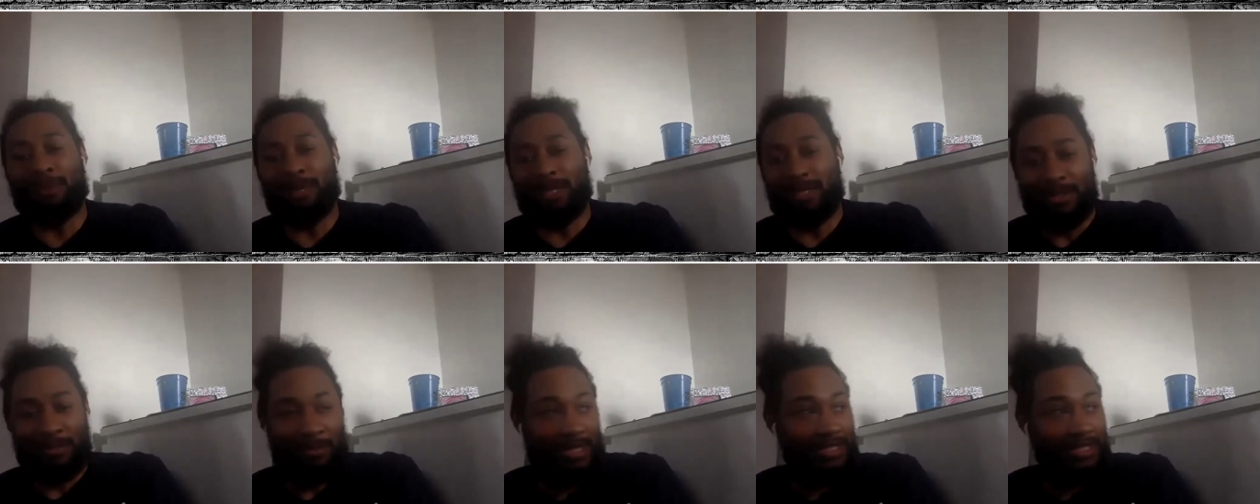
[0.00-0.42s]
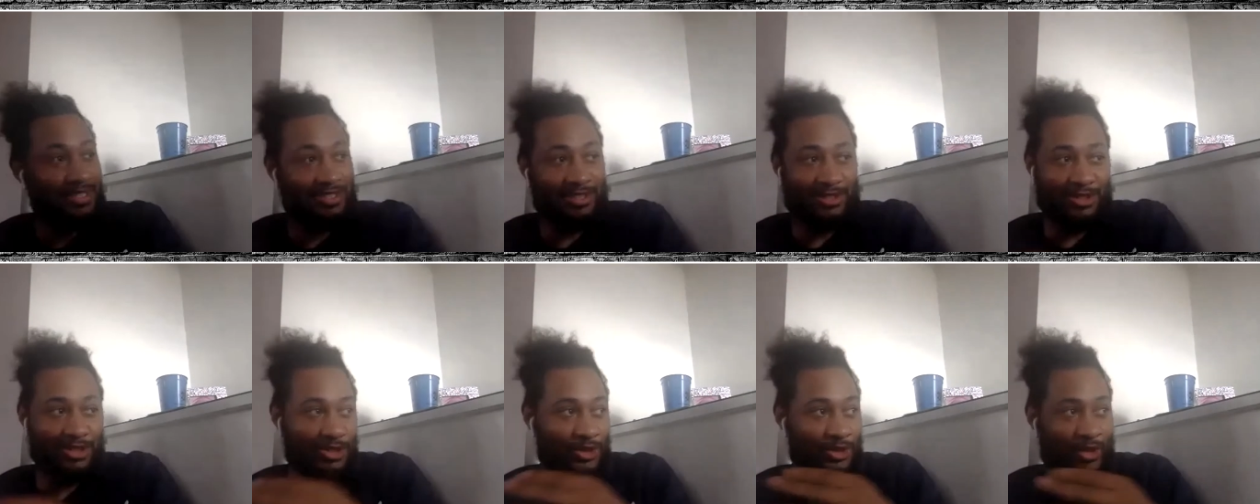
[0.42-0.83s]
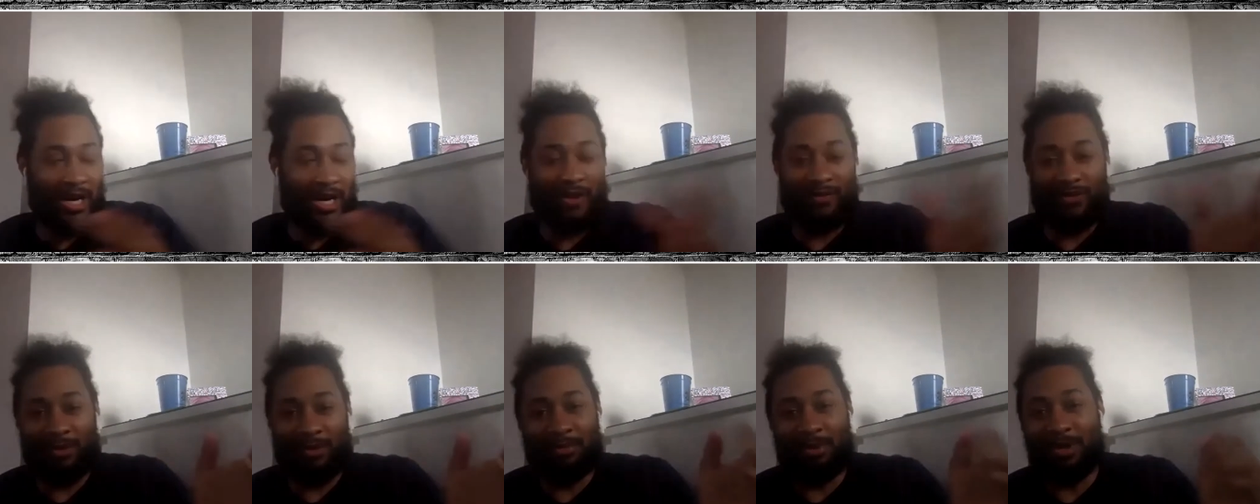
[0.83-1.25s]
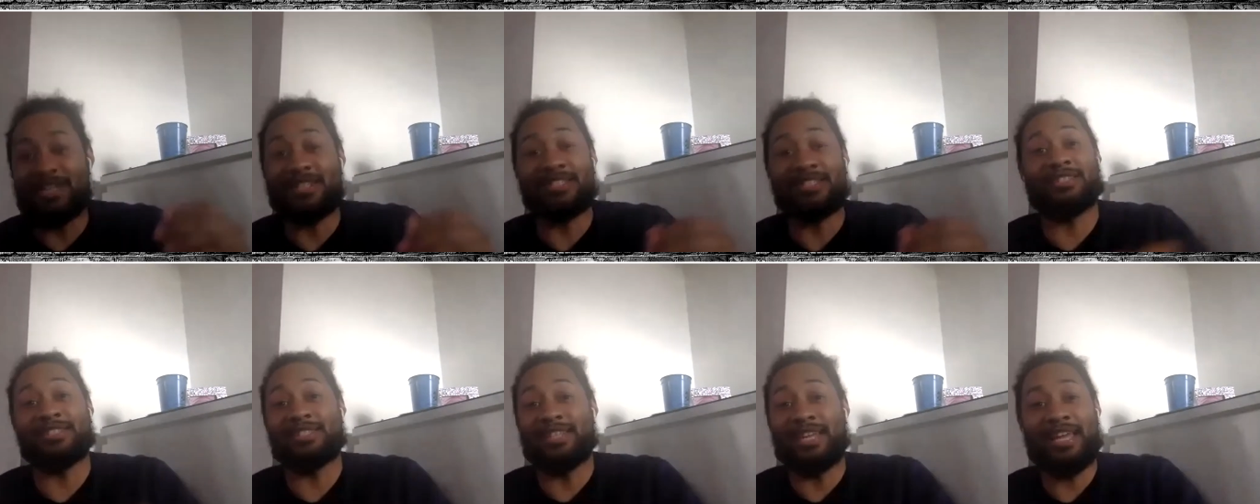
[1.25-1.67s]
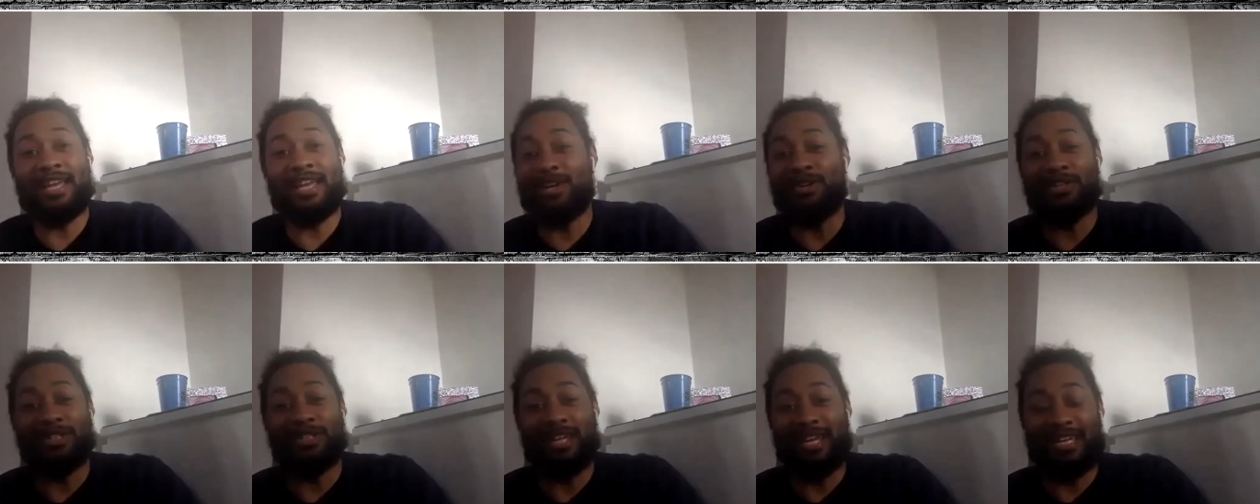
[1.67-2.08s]
and the bus is just driving past because I ain't
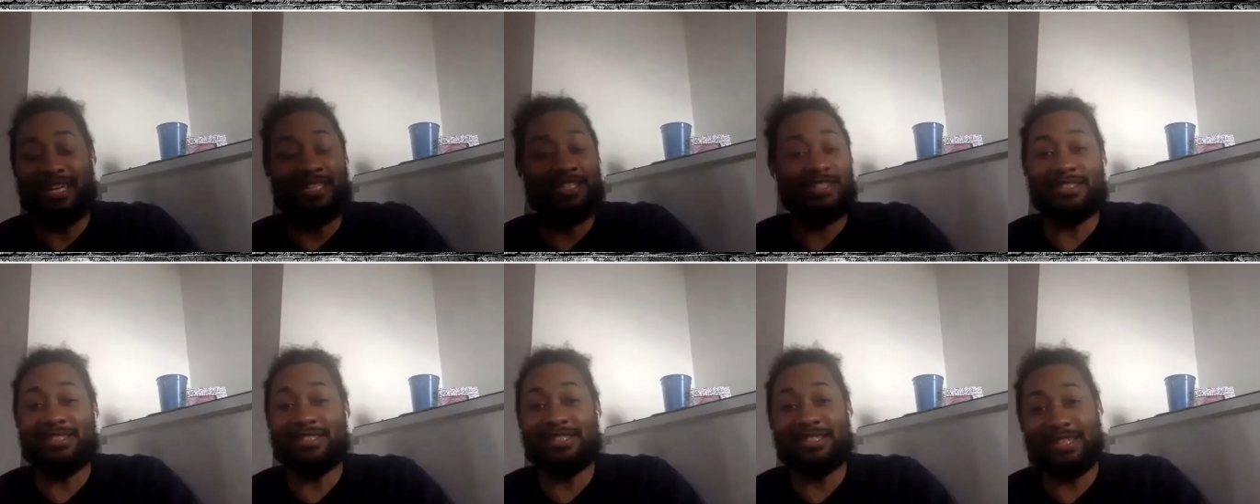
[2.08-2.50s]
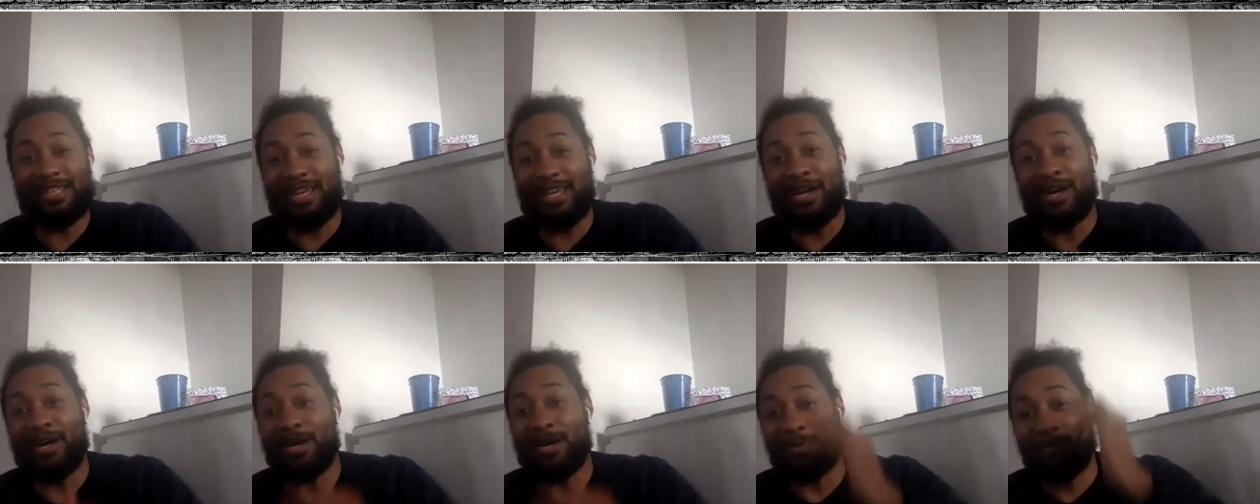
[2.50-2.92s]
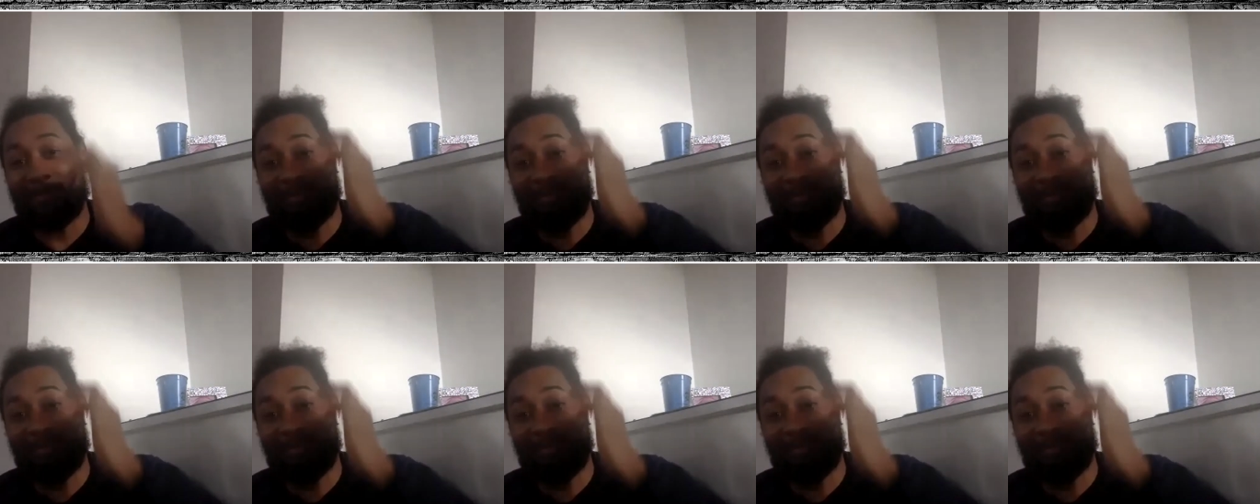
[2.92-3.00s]
got the energy to get out.